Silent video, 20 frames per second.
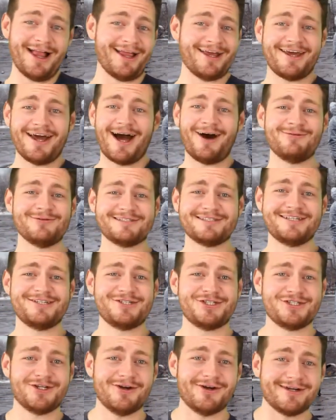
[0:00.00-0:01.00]
and all I got was this
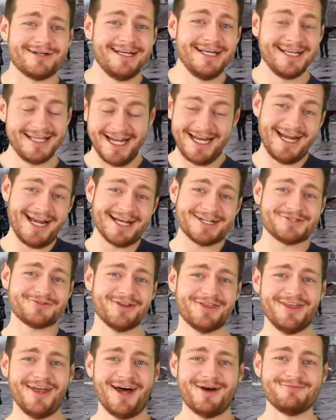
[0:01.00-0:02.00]
shirt and an
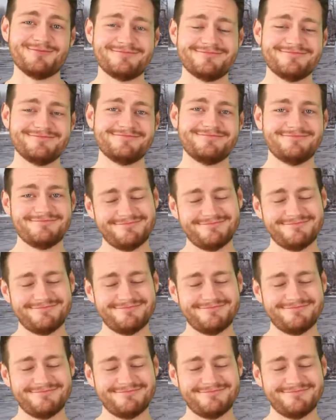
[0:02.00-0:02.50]
extra thumb.